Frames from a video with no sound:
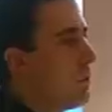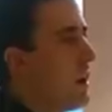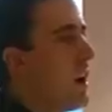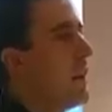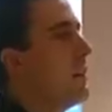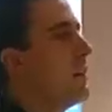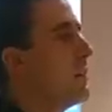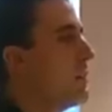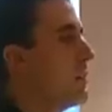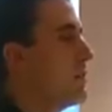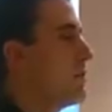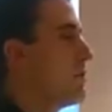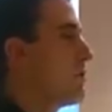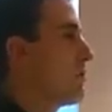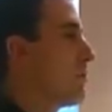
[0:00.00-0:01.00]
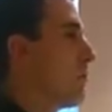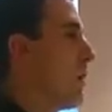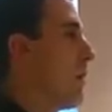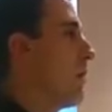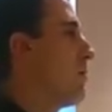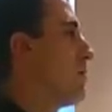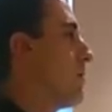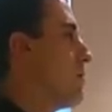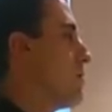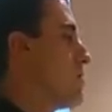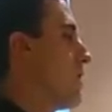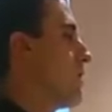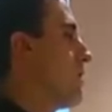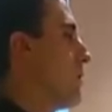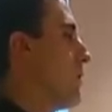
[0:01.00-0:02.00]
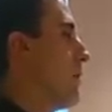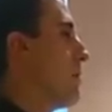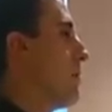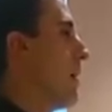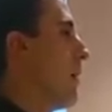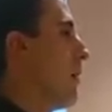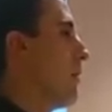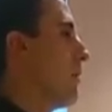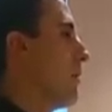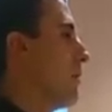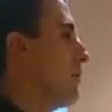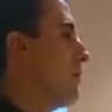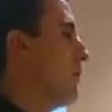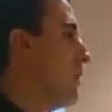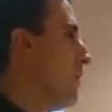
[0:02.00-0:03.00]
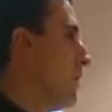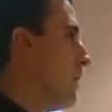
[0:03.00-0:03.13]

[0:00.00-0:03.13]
run the citrus program, so we checked them on a power level.